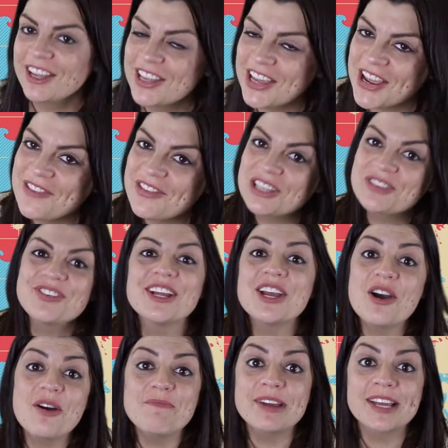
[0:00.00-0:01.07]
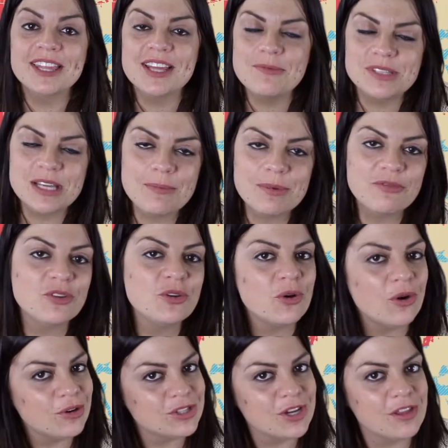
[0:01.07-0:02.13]
Give this video a big thumbs up if you
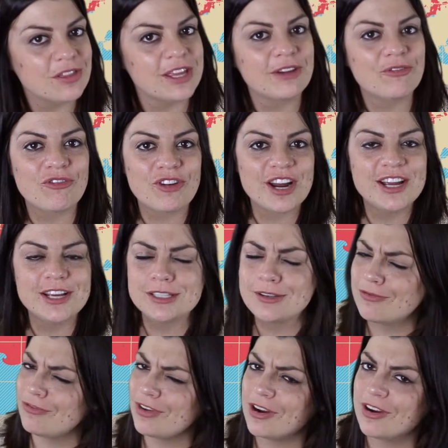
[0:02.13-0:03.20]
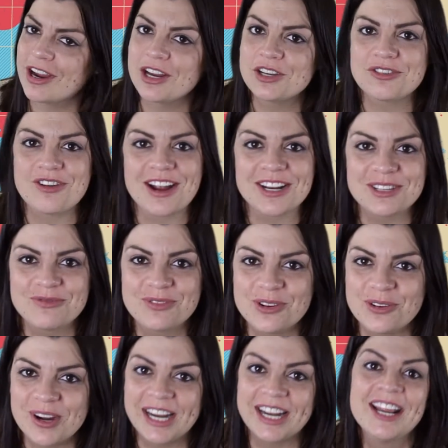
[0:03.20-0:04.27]
also think Freya is a very attractive
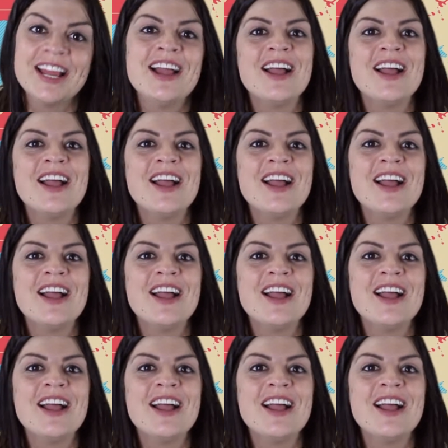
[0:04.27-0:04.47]
coin.